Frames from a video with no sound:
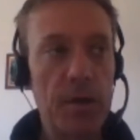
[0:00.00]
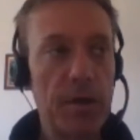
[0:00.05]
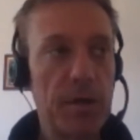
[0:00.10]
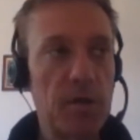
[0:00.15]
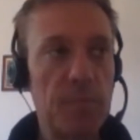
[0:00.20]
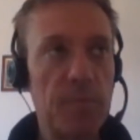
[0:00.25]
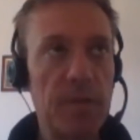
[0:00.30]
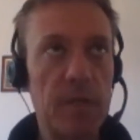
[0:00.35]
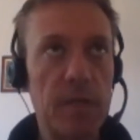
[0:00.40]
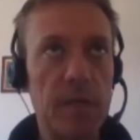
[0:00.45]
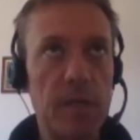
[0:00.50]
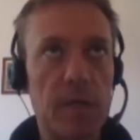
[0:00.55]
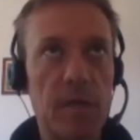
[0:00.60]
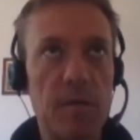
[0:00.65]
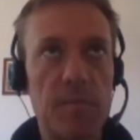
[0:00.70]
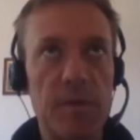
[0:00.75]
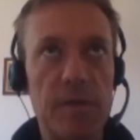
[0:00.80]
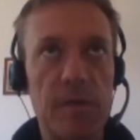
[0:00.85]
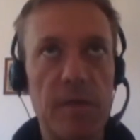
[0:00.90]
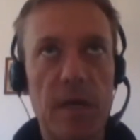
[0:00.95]
Well, it could be
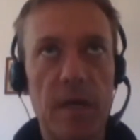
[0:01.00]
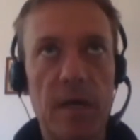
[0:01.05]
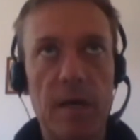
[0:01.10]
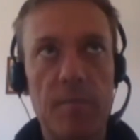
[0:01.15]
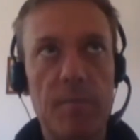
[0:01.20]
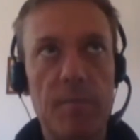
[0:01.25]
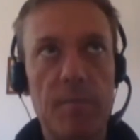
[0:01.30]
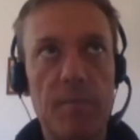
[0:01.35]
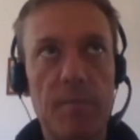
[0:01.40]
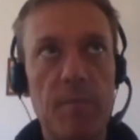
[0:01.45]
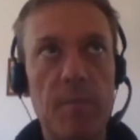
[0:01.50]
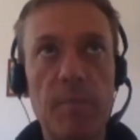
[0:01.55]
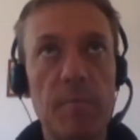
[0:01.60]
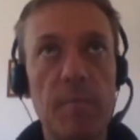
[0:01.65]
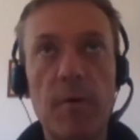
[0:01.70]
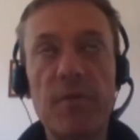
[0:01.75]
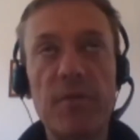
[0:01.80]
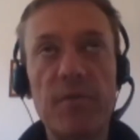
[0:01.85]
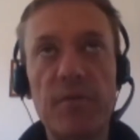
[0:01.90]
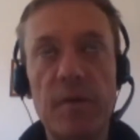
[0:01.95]

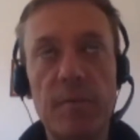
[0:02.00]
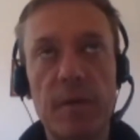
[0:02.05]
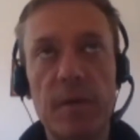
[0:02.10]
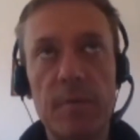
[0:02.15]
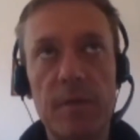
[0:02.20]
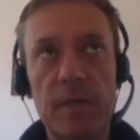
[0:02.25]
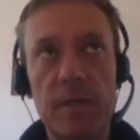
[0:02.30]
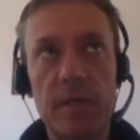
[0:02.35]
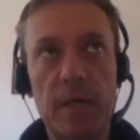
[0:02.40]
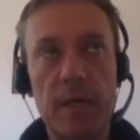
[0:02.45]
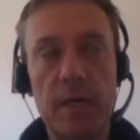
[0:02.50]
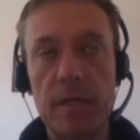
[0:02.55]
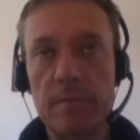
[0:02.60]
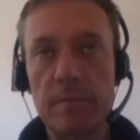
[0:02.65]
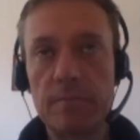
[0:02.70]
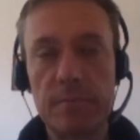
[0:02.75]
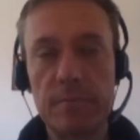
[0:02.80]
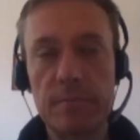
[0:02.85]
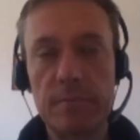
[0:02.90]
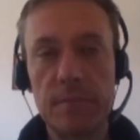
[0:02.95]
both of them. It could be
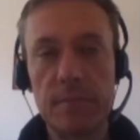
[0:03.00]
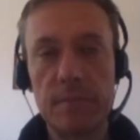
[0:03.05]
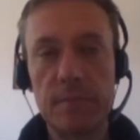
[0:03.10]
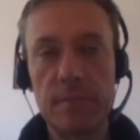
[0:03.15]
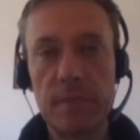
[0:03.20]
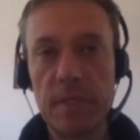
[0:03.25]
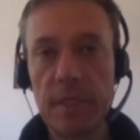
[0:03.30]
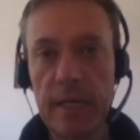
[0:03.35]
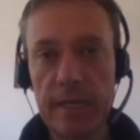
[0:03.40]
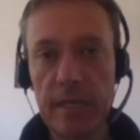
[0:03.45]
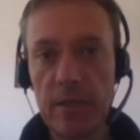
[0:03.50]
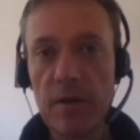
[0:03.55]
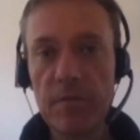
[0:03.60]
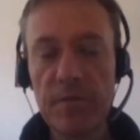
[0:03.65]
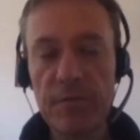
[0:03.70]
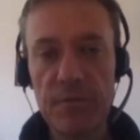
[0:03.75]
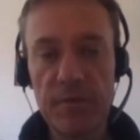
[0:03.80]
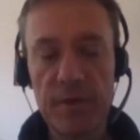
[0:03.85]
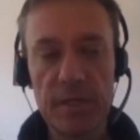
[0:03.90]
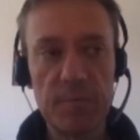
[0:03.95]
like a lot
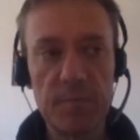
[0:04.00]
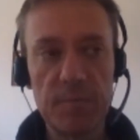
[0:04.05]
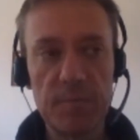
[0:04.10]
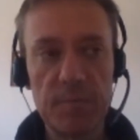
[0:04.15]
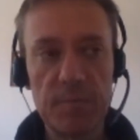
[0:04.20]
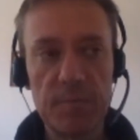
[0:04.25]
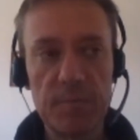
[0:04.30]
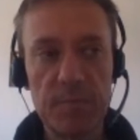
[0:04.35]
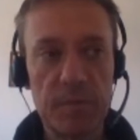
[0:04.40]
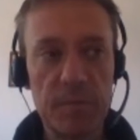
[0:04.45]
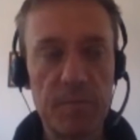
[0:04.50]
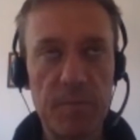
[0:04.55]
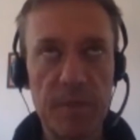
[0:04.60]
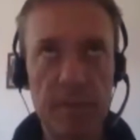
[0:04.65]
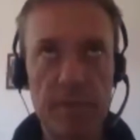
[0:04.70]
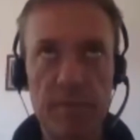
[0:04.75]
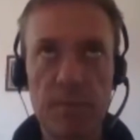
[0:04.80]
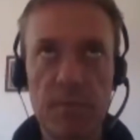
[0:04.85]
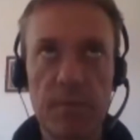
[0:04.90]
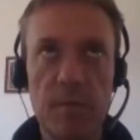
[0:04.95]
of different things, but
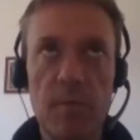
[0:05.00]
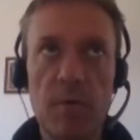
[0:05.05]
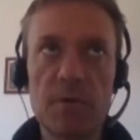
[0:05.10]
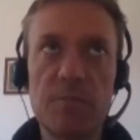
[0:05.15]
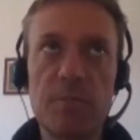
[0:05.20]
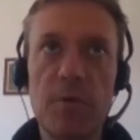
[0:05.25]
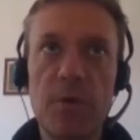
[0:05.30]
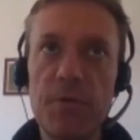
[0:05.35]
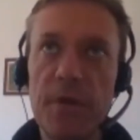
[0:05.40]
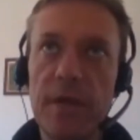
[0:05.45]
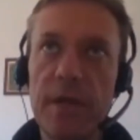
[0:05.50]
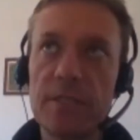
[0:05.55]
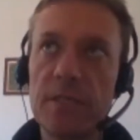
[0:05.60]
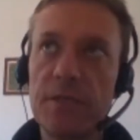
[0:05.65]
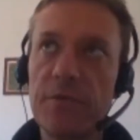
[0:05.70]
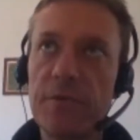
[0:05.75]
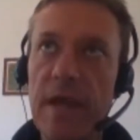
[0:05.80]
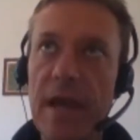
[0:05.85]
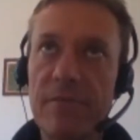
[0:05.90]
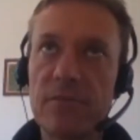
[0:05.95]
the most important thing
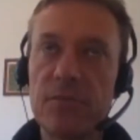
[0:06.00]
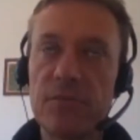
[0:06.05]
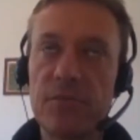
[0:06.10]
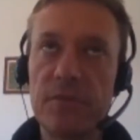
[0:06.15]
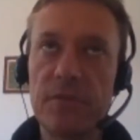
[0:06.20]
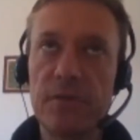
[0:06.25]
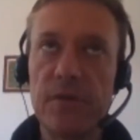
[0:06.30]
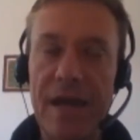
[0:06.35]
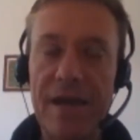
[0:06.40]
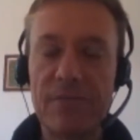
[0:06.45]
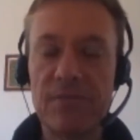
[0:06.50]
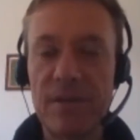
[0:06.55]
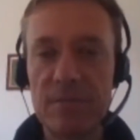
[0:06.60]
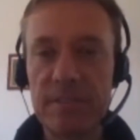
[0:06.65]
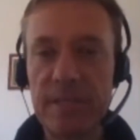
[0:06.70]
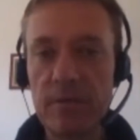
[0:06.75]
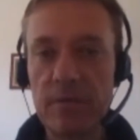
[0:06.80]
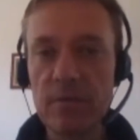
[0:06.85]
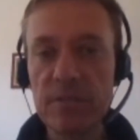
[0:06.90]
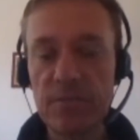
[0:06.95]
is that you have
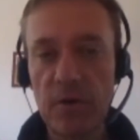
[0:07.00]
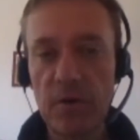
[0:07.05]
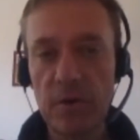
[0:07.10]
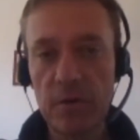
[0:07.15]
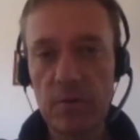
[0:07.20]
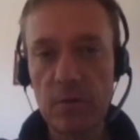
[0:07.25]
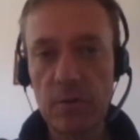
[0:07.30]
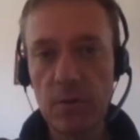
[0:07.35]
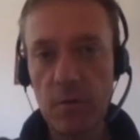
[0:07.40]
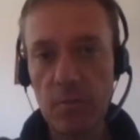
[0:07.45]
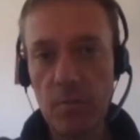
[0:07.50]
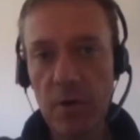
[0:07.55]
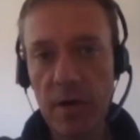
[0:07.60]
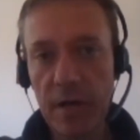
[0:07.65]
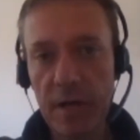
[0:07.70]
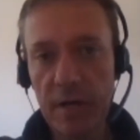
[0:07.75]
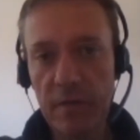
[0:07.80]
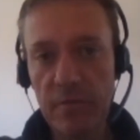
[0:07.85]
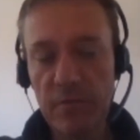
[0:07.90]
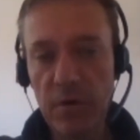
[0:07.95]
to have a sales funnel
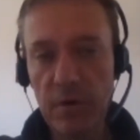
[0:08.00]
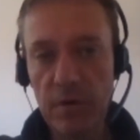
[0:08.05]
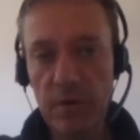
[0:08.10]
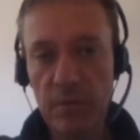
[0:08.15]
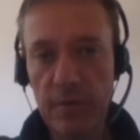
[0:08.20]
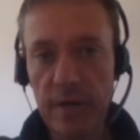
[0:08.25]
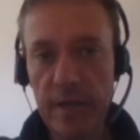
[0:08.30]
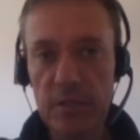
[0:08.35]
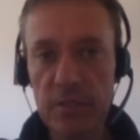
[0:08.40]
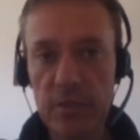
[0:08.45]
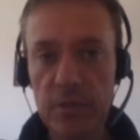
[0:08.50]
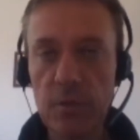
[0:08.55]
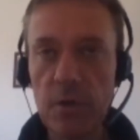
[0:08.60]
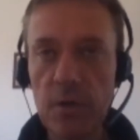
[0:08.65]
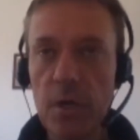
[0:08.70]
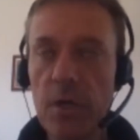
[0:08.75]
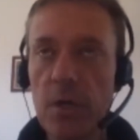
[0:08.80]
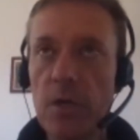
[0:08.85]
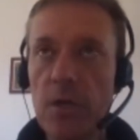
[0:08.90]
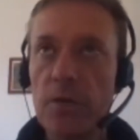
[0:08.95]
or marketing funnel, right?
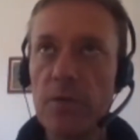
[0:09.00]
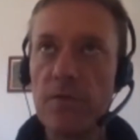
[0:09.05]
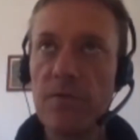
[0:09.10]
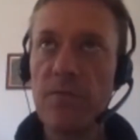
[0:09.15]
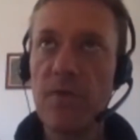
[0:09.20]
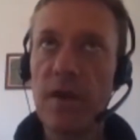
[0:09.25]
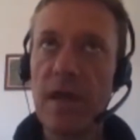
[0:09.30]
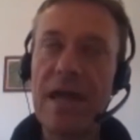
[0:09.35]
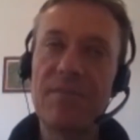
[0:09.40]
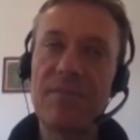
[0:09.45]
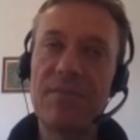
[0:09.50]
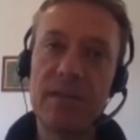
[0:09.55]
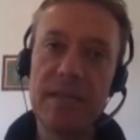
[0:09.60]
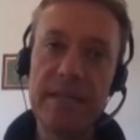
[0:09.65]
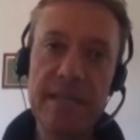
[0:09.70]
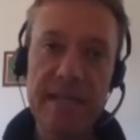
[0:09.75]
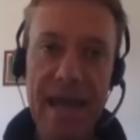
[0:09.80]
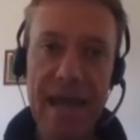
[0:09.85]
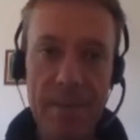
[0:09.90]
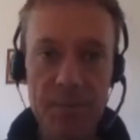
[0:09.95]
So you've got to have
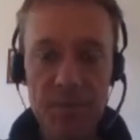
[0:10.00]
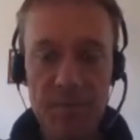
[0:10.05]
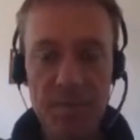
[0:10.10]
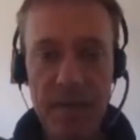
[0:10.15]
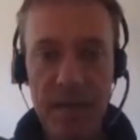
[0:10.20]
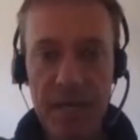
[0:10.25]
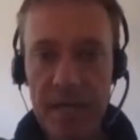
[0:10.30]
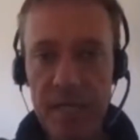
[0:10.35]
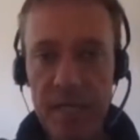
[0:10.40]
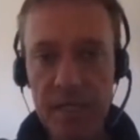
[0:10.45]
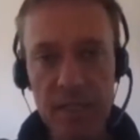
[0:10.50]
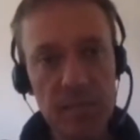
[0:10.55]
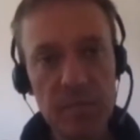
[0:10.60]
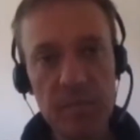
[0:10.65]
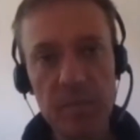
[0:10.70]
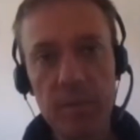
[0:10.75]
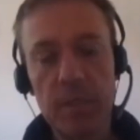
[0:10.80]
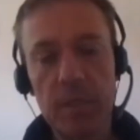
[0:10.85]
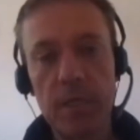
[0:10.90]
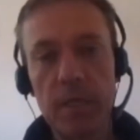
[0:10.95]
a lead capture
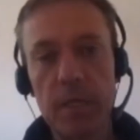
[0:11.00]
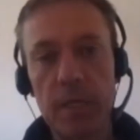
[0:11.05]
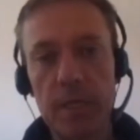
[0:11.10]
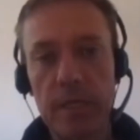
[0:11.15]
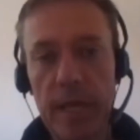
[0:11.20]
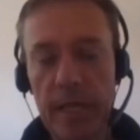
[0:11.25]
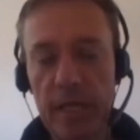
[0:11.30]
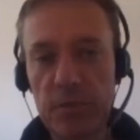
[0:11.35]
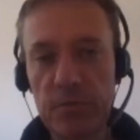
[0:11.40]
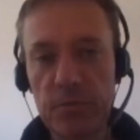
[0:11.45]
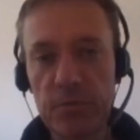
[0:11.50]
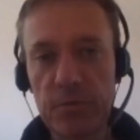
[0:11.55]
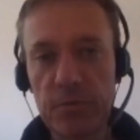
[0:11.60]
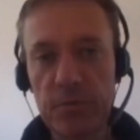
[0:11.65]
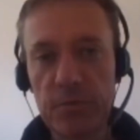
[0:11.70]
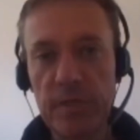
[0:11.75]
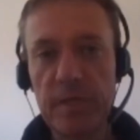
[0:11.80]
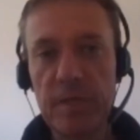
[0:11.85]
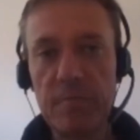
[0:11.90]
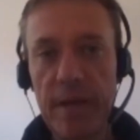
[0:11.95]
mechanism that is
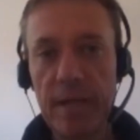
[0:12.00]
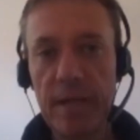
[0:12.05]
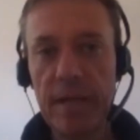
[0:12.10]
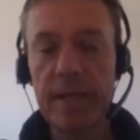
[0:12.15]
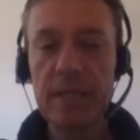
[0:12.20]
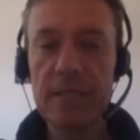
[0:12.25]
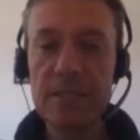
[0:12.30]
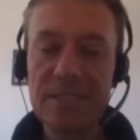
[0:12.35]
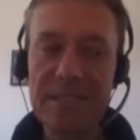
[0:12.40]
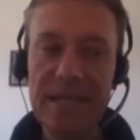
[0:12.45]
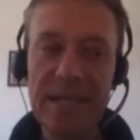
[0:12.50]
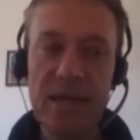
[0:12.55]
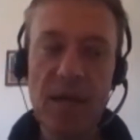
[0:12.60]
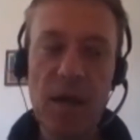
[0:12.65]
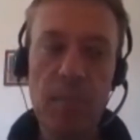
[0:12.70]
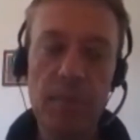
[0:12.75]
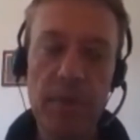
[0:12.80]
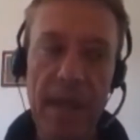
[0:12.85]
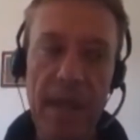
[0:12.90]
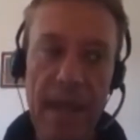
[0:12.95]
really compelling.
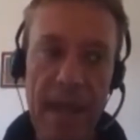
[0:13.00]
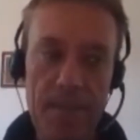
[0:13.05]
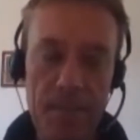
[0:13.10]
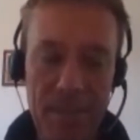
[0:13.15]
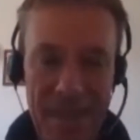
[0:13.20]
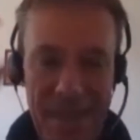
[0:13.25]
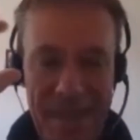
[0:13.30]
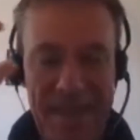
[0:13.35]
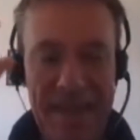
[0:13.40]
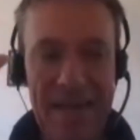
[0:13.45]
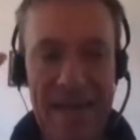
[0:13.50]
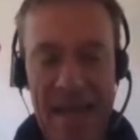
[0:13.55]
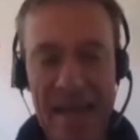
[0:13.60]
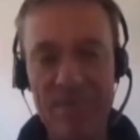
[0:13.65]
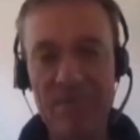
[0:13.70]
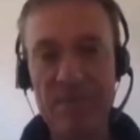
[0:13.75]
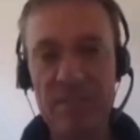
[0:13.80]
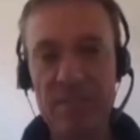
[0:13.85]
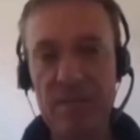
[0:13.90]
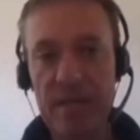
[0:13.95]
Set up paid
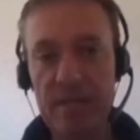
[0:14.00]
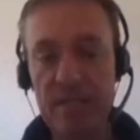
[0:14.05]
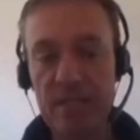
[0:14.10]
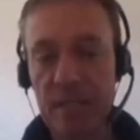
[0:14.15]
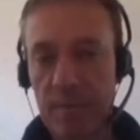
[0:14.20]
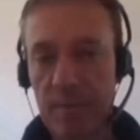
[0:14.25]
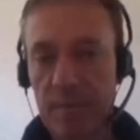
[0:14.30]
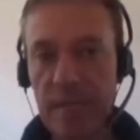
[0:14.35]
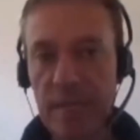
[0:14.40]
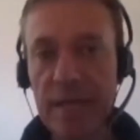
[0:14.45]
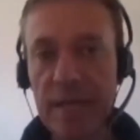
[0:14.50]
advertising.